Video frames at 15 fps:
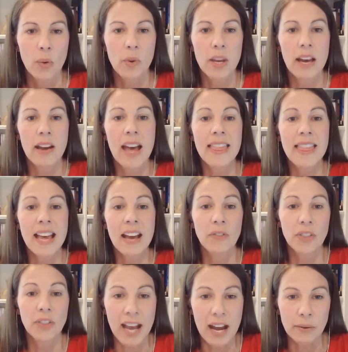We ha and they have
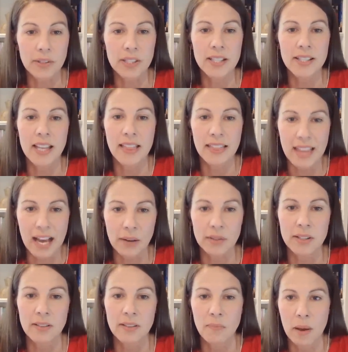thousands and
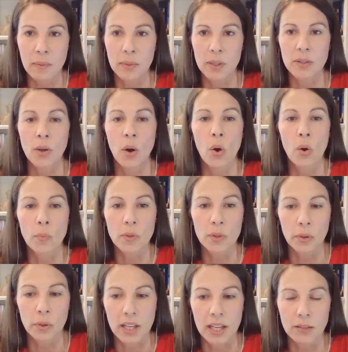thousands of members
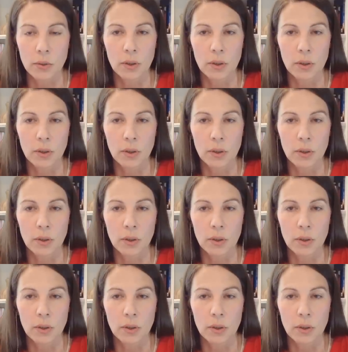homeschooling.